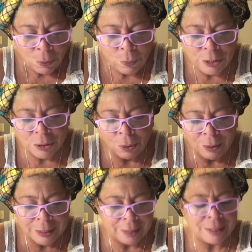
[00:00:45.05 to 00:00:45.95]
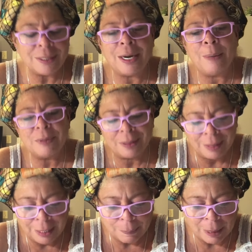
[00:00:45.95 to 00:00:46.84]
We should all take the time to
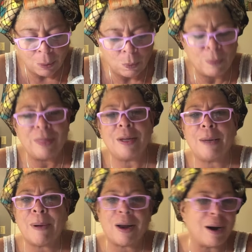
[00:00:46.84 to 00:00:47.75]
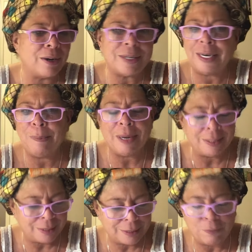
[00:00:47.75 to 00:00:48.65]
think about what we think about on a daily basis.